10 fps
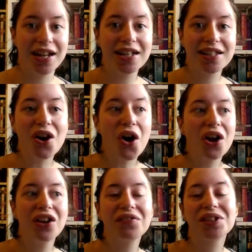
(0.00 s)
It's not
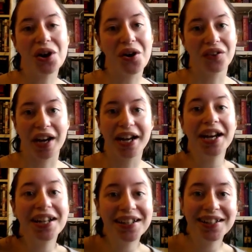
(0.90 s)
a love
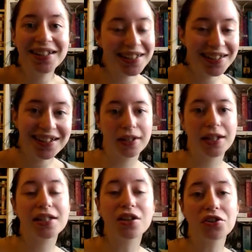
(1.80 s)
story.
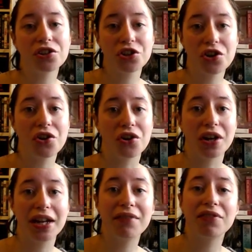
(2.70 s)
It's not to show
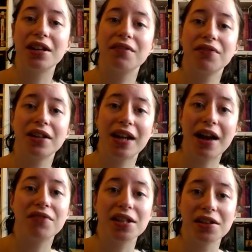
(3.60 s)
Heathcliff and
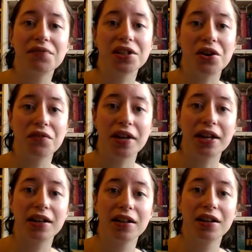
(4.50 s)
Kathy's love
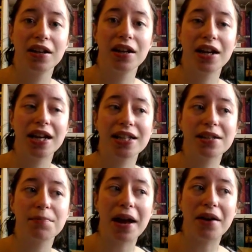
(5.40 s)
story.
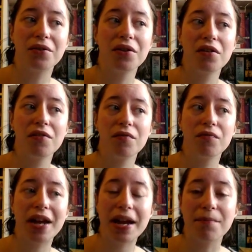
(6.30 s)
It's about
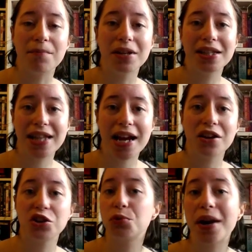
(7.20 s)
him
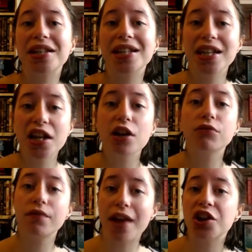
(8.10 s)
setting a 20-year
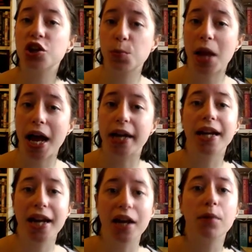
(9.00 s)
revenge
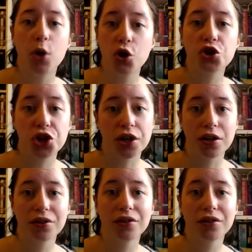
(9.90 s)
plan in motion.